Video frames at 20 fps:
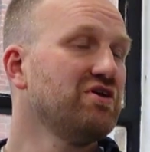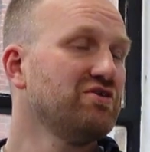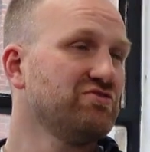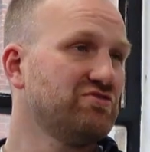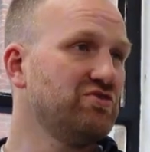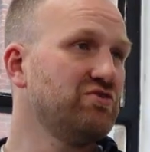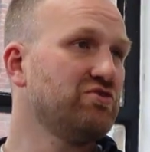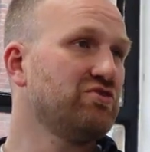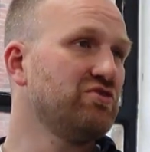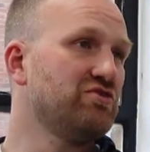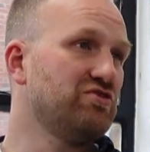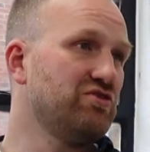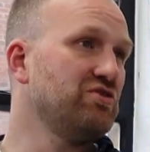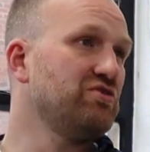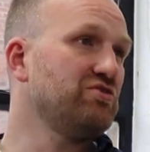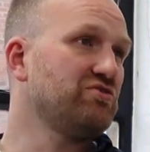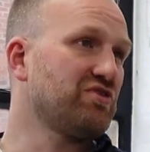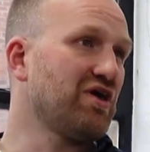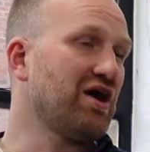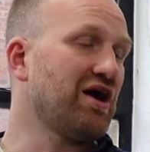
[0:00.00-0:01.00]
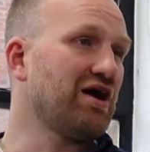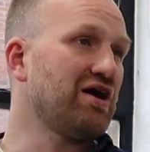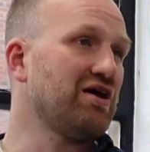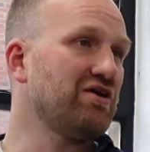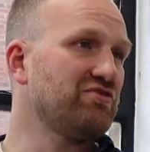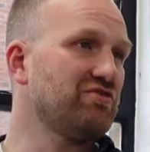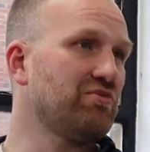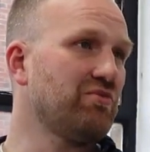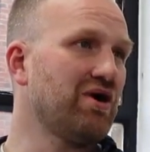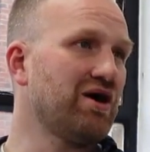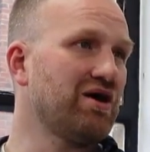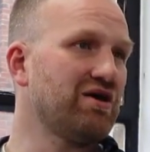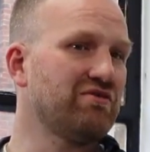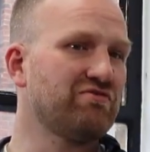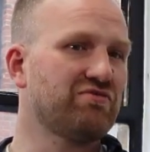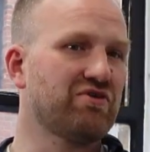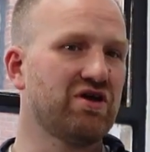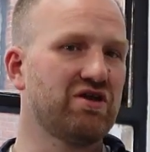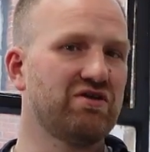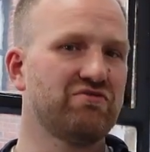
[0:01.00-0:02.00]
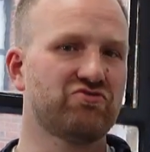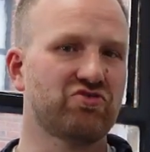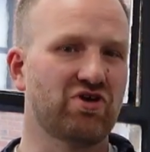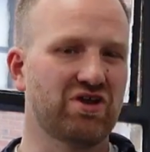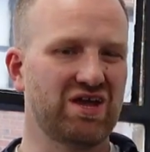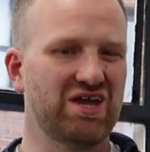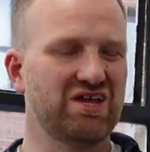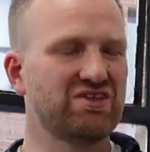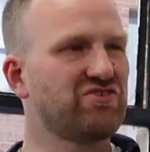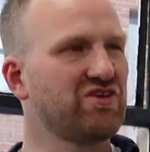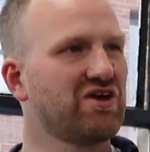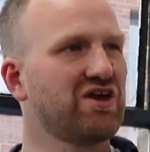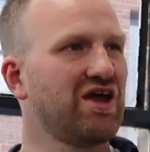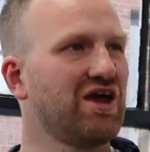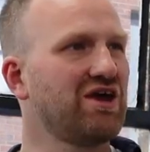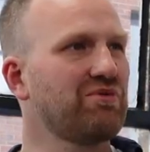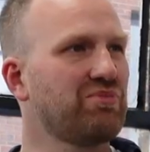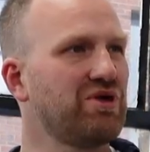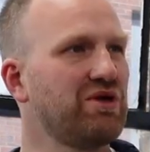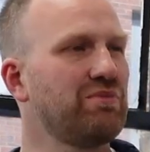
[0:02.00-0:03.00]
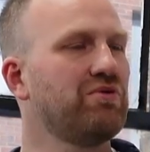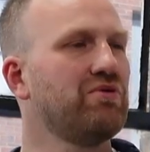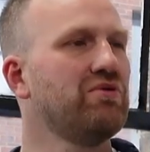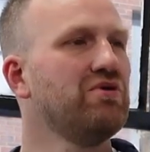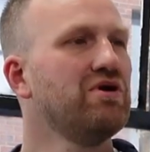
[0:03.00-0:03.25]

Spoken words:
So you could use that as a way of kind of trying to interconnect people,